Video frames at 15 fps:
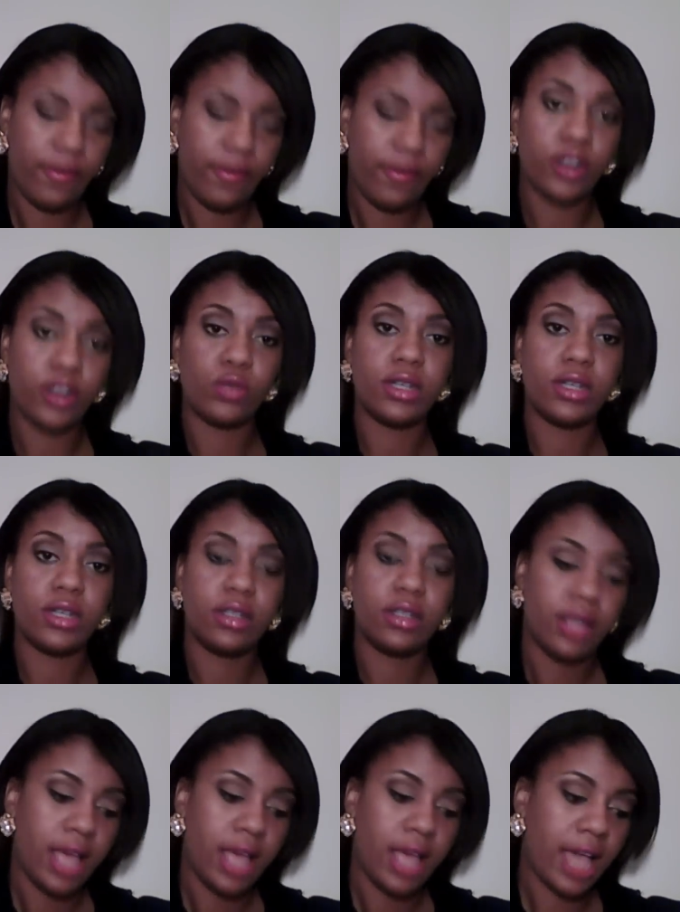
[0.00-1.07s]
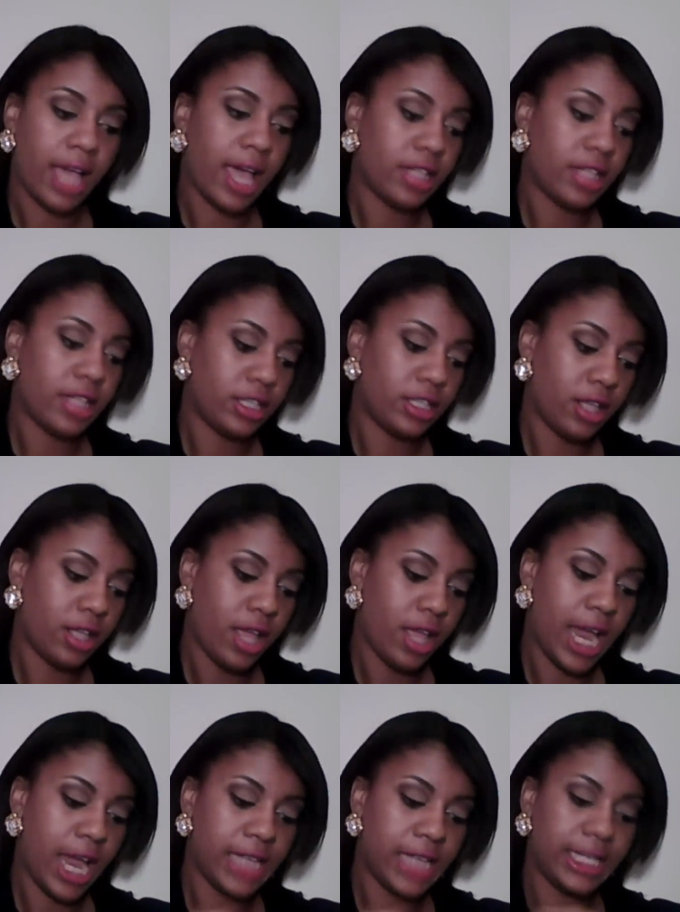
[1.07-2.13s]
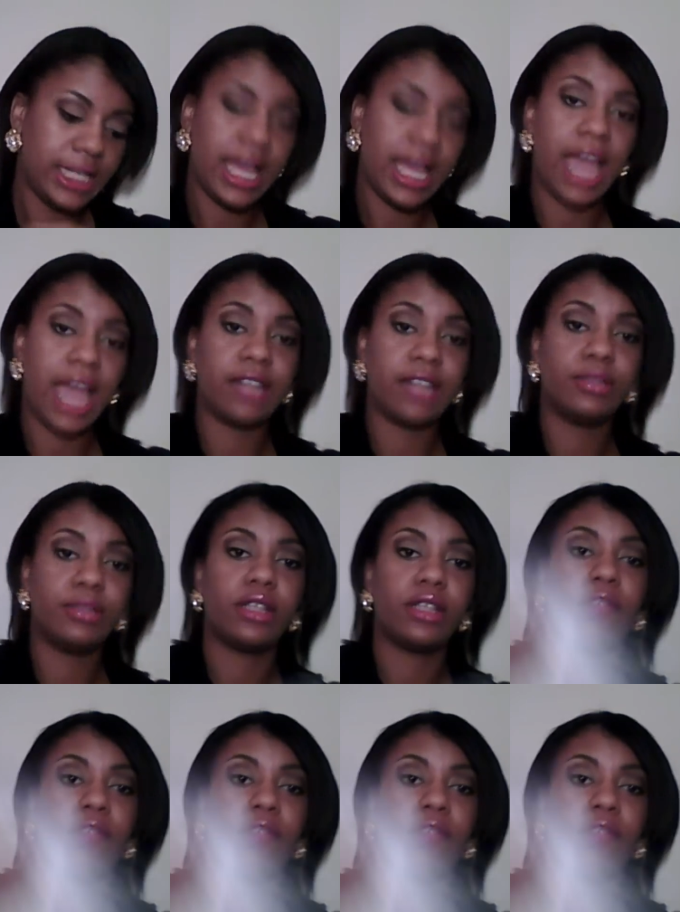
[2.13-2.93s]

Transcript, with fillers: First one, I got 18 items